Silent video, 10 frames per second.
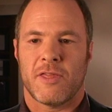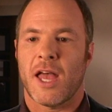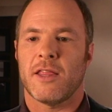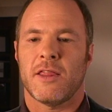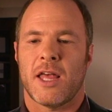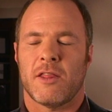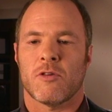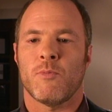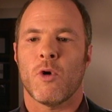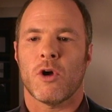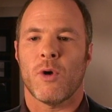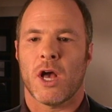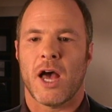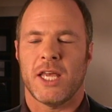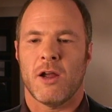that there's more going
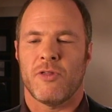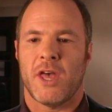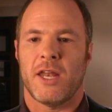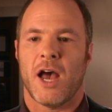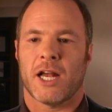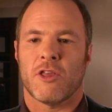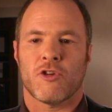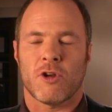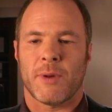on here than a concern